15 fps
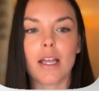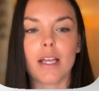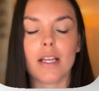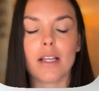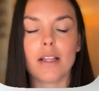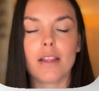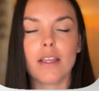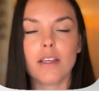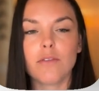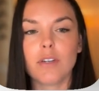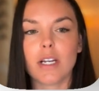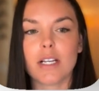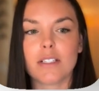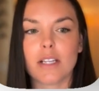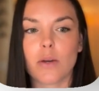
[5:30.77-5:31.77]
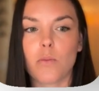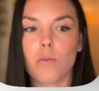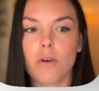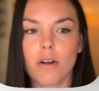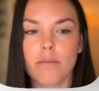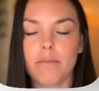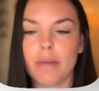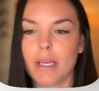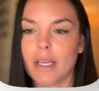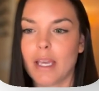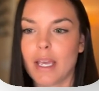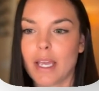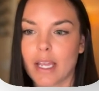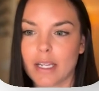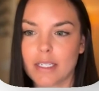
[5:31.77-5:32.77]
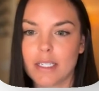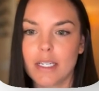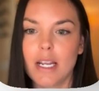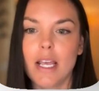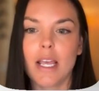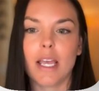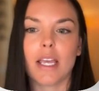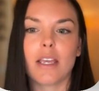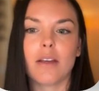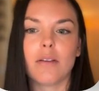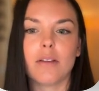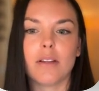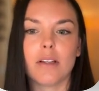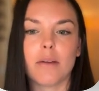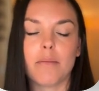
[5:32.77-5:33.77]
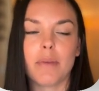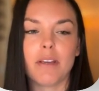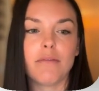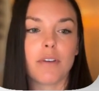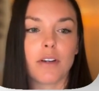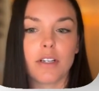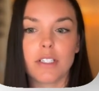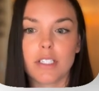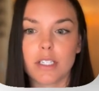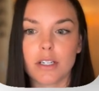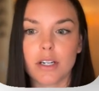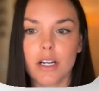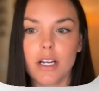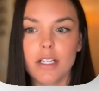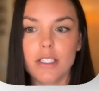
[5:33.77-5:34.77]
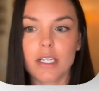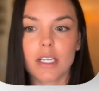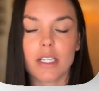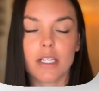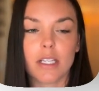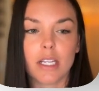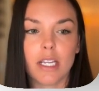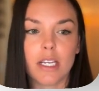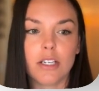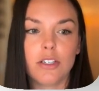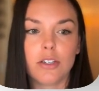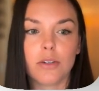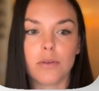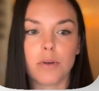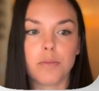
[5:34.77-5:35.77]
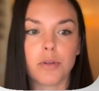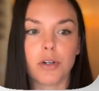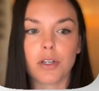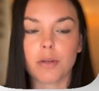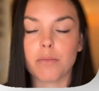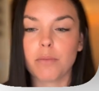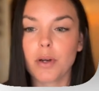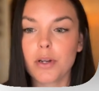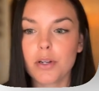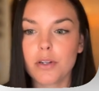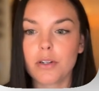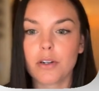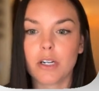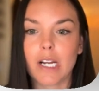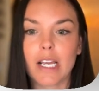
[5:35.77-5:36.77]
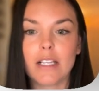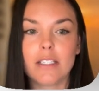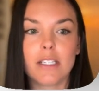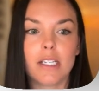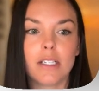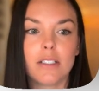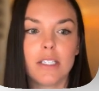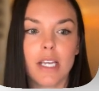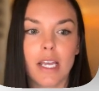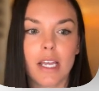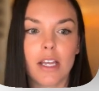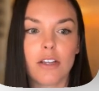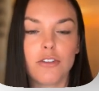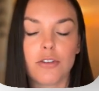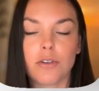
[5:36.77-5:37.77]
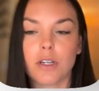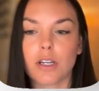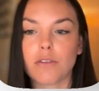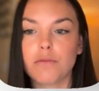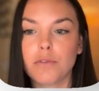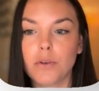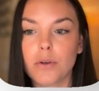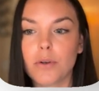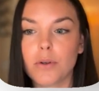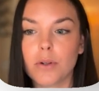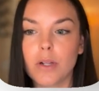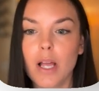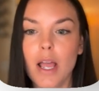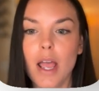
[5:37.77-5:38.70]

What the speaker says: Think of it as like one big hit. It can be very serious. It can lead to a broken bone or an ACL tear during a fall.